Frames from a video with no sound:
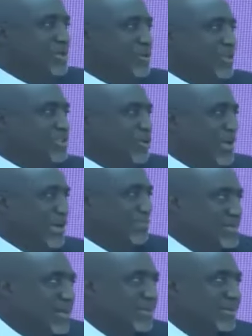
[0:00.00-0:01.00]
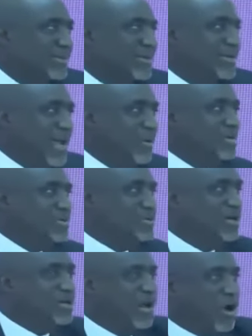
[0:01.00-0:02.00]
and she was the only person that
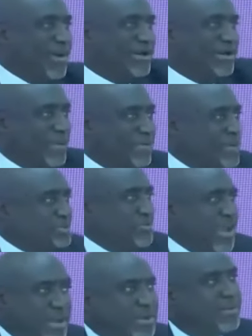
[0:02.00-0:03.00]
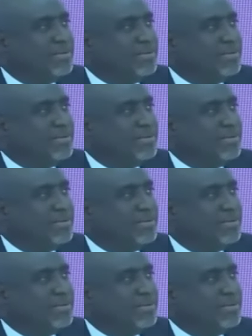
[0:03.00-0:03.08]
was recommending payments to me.